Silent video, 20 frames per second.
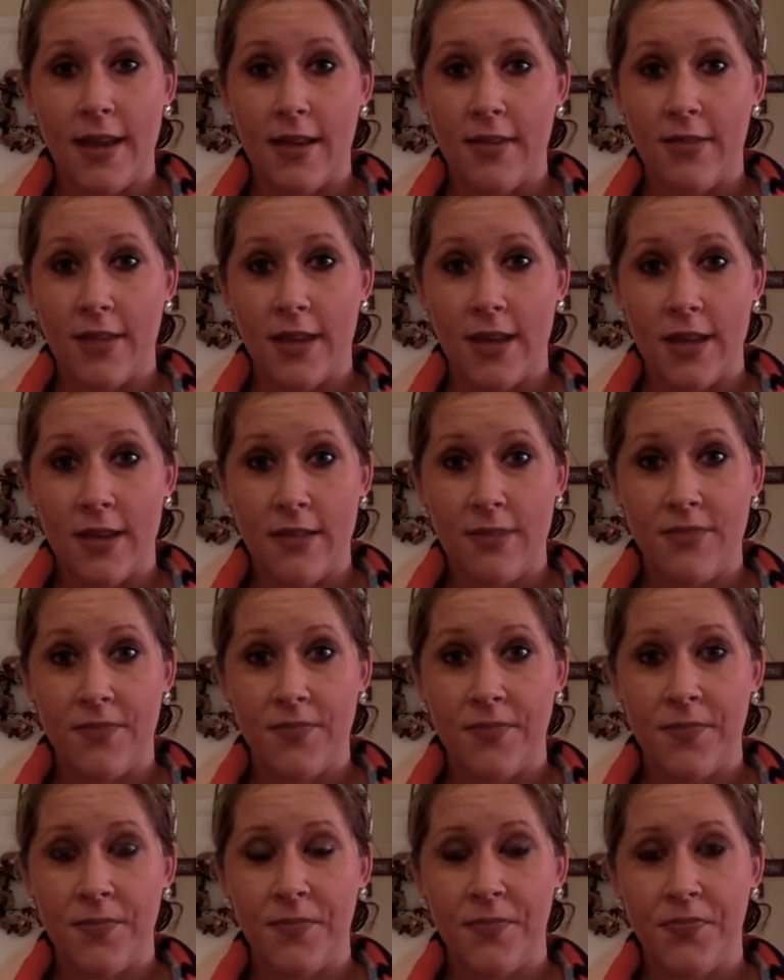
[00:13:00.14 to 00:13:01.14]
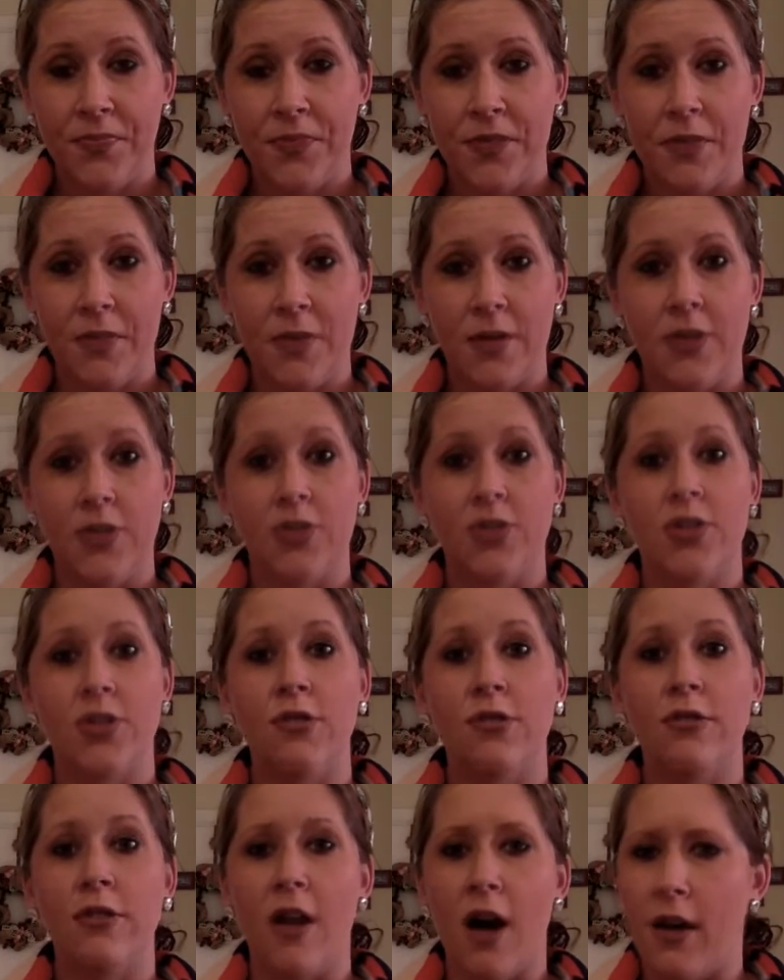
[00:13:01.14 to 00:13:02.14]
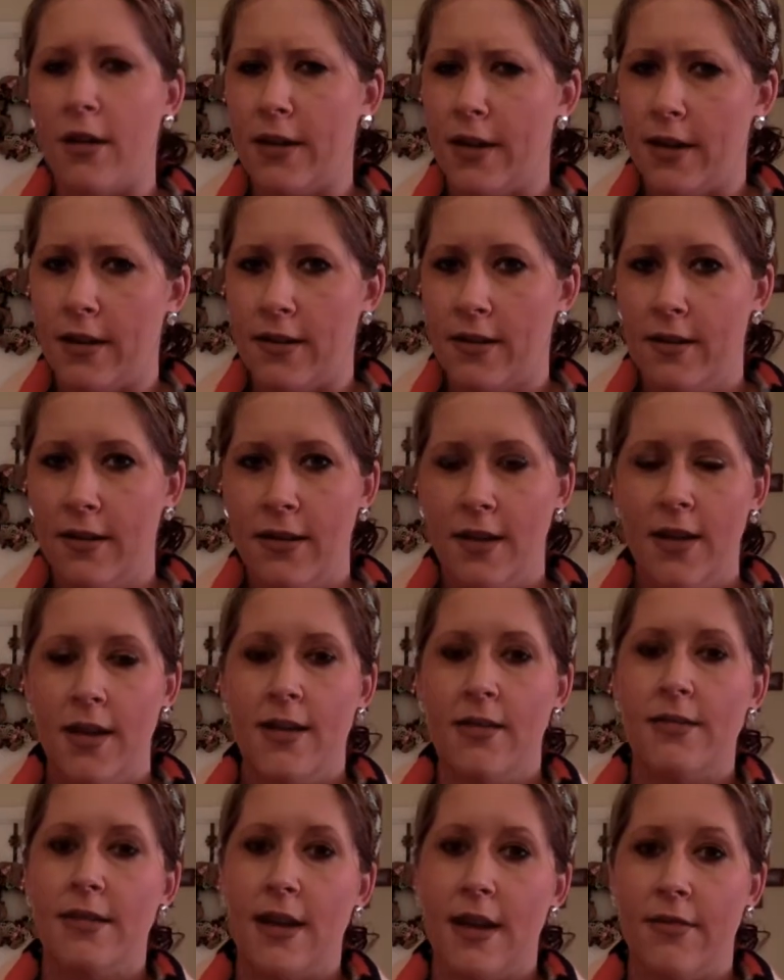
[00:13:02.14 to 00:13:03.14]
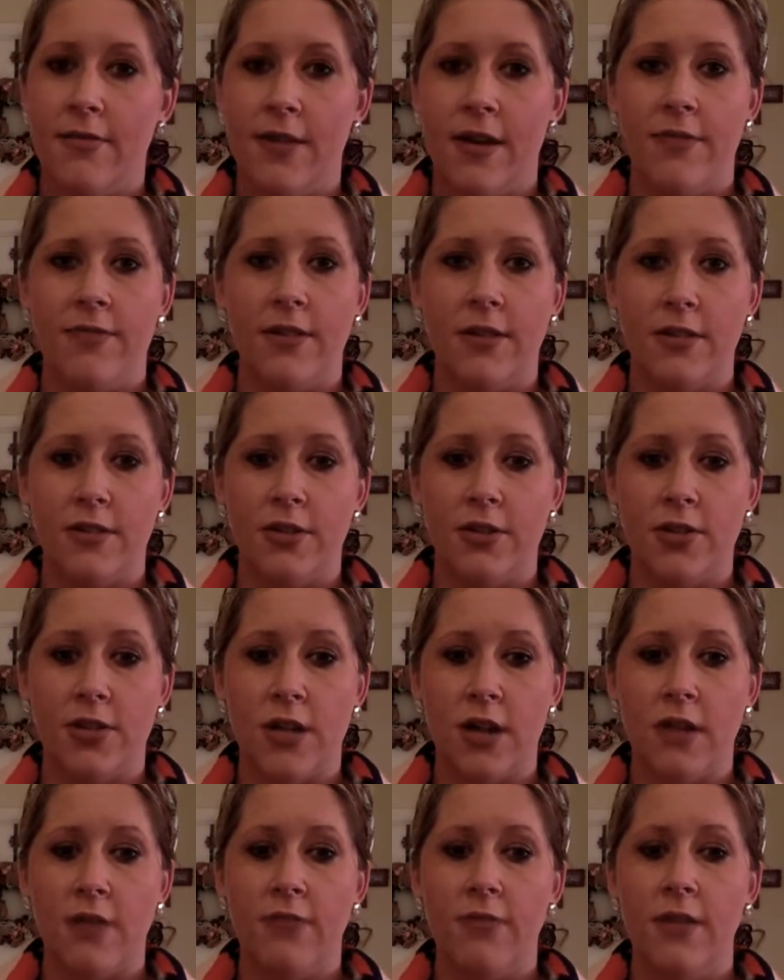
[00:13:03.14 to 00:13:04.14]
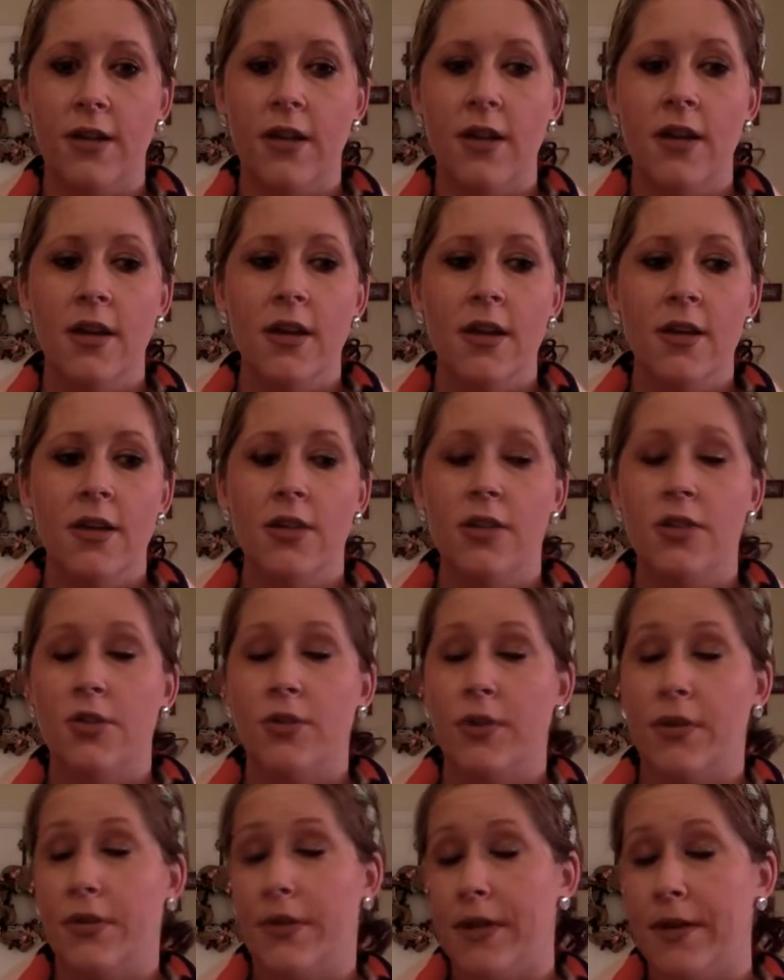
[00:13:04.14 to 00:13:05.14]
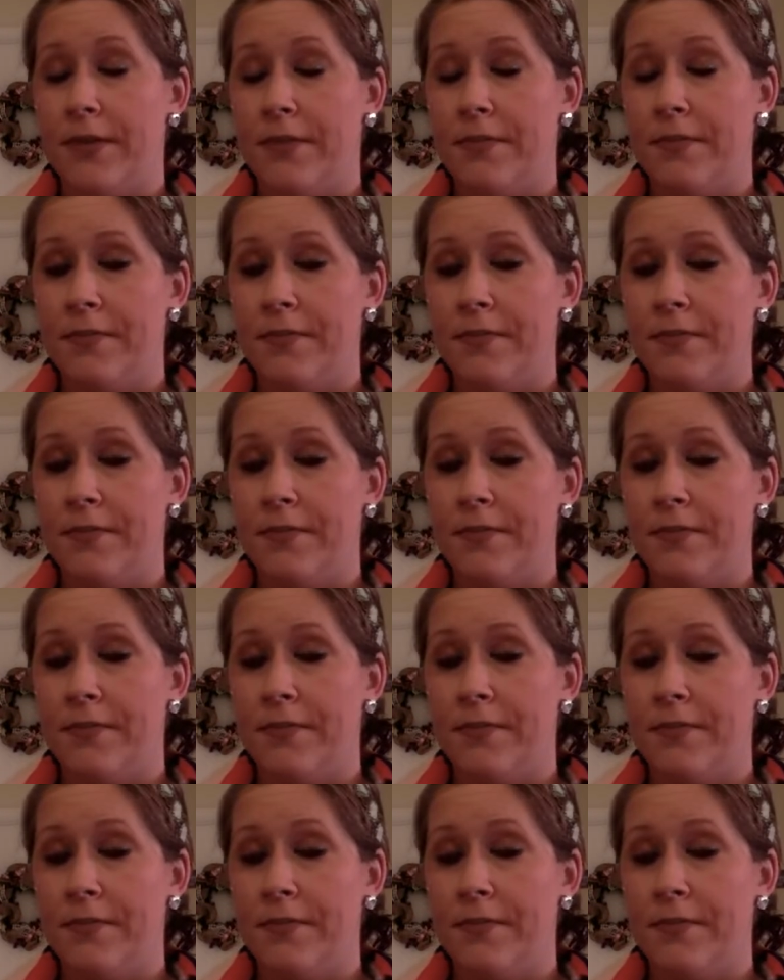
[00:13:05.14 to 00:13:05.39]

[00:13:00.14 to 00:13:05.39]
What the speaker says: have a kid, but you're so longing to have that feeling yourself. So anyway,